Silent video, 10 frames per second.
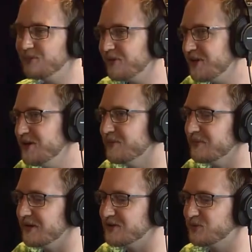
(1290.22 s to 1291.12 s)
we're human
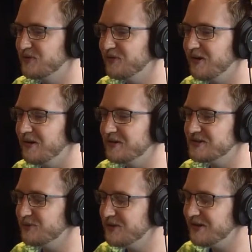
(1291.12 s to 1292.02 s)
beings with flaws,
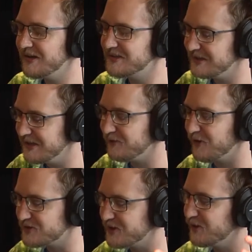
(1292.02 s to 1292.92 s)
and we like to give
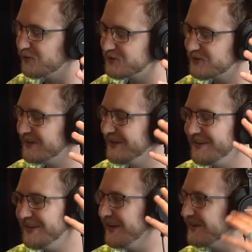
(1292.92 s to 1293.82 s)
ourselves
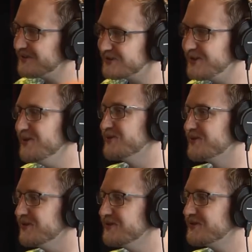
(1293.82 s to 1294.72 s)

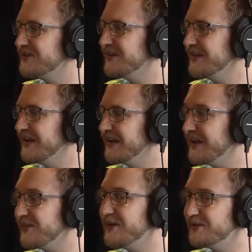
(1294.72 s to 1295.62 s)
excuses. And I
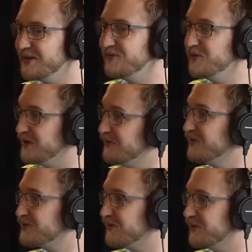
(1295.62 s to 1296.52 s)
think that if you give
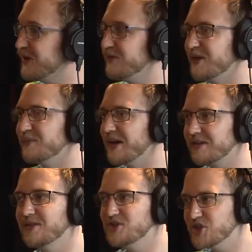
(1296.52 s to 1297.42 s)
yourself enough of them,
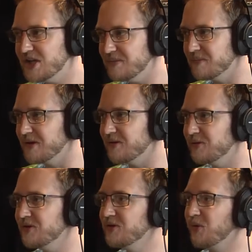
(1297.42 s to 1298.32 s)
like the cheat meal,
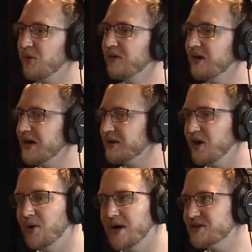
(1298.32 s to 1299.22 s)
or like,
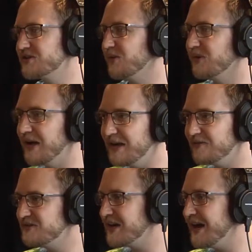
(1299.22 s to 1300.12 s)
oh, I just don't
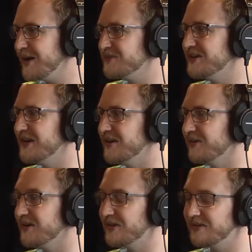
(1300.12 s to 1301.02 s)
have time today, or
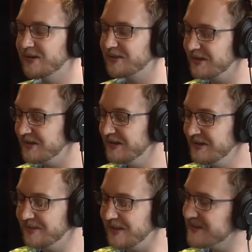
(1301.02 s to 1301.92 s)
anything like mm-hmm. that,
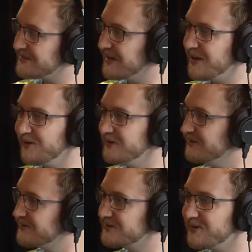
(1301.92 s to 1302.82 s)
that's how it
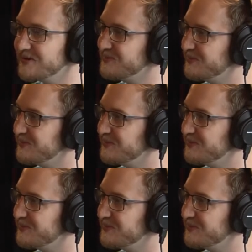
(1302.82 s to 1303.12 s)
starts